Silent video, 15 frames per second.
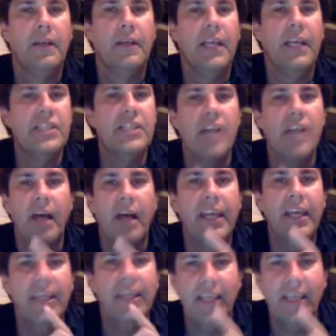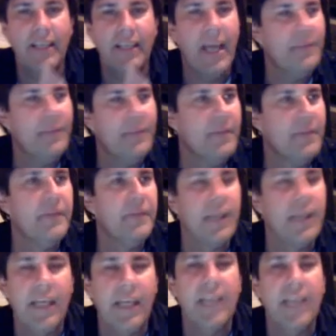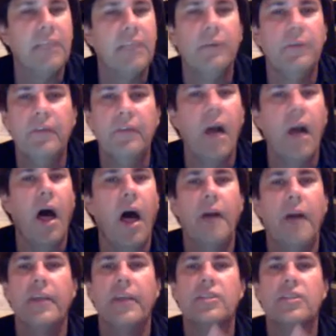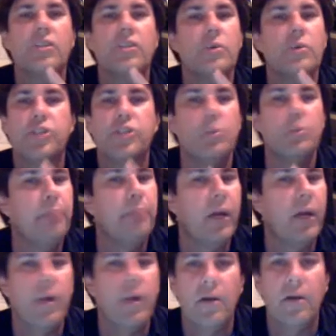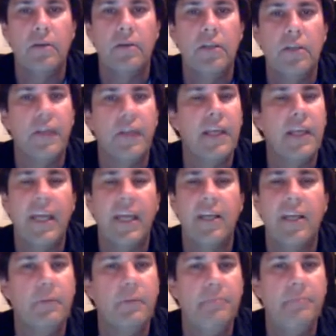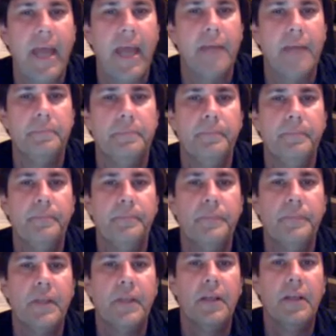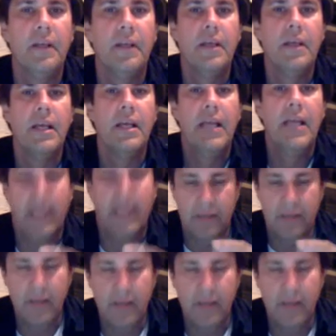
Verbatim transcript: He's got he the kingdom of God is so superior to the kingdom of man. And